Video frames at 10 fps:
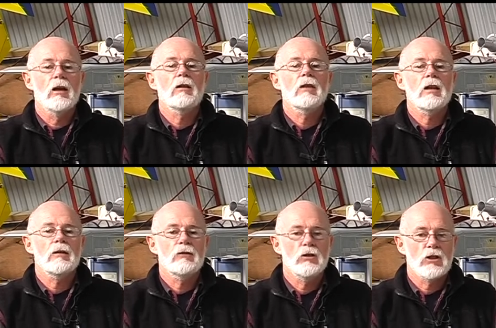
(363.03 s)
in the near
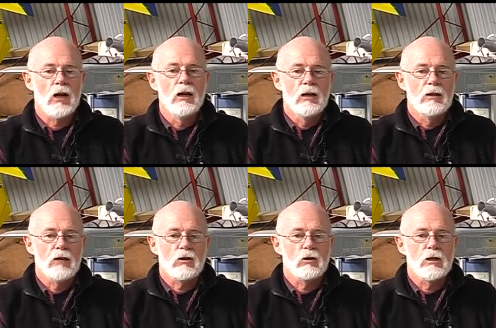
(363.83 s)
future now
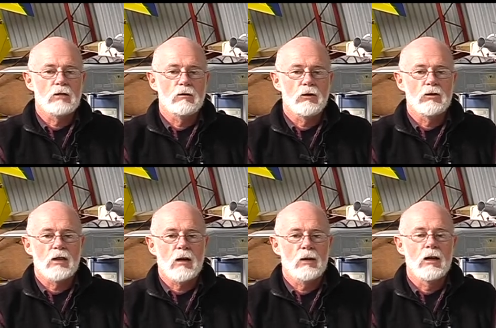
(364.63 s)
that all these reviews are
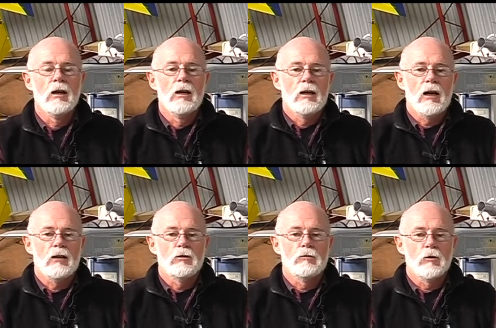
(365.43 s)
coming
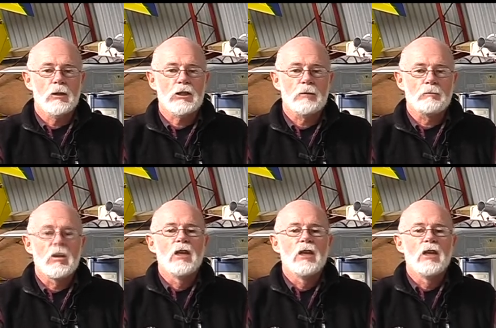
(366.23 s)
to fruition.